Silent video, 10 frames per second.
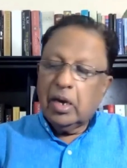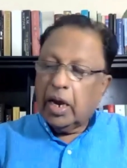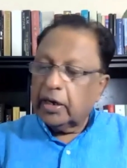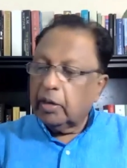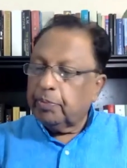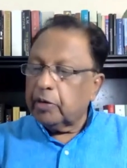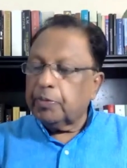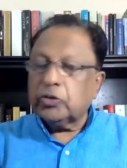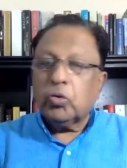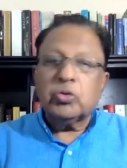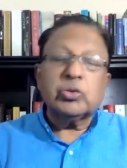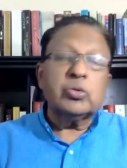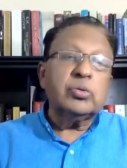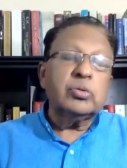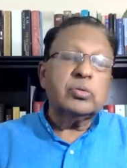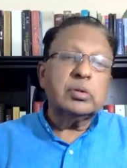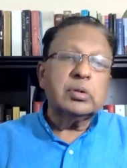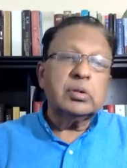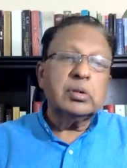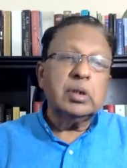And the purpose also,
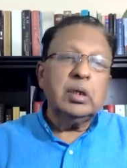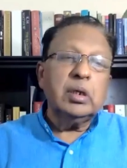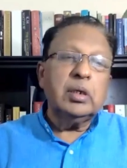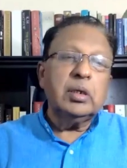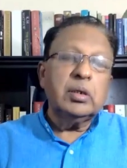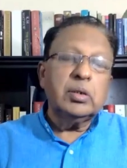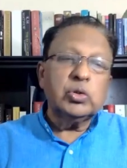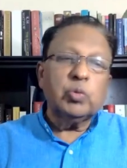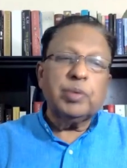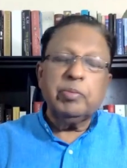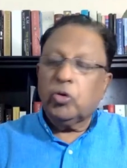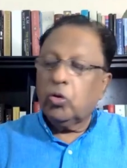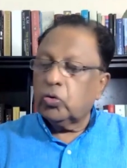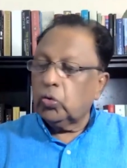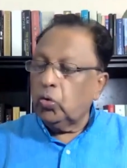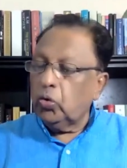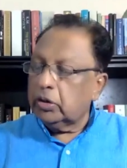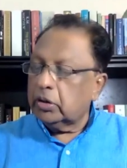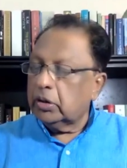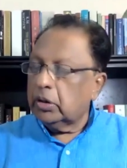the Supreme Court
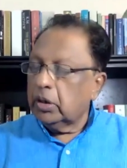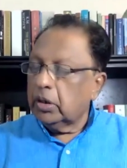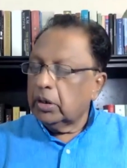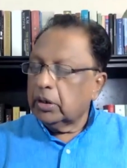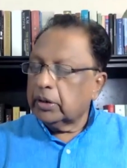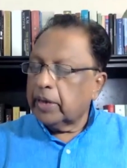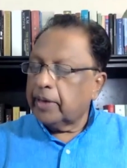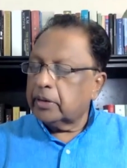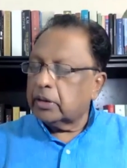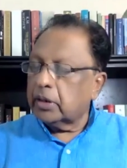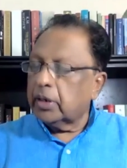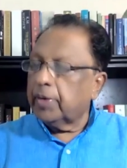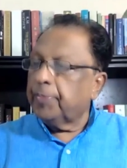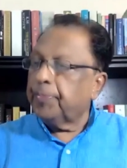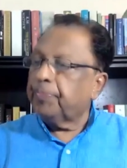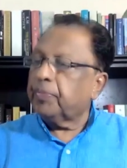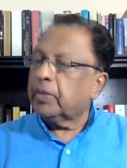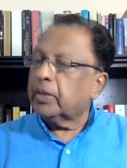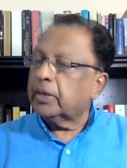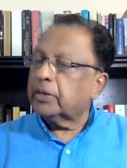ruled that um,
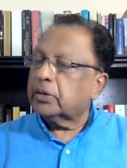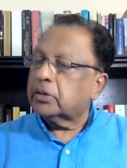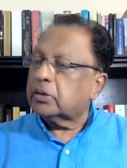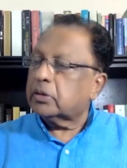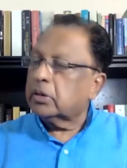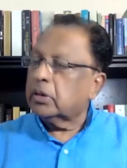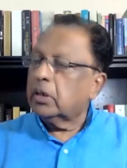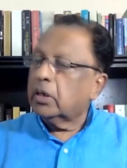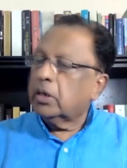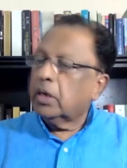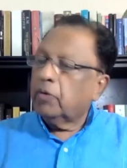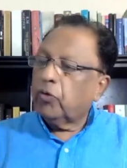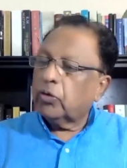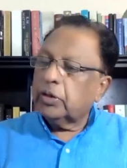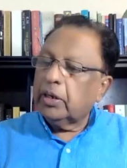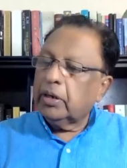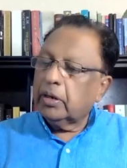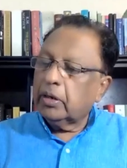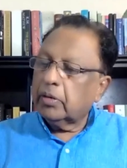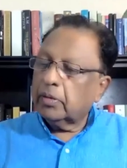this is for the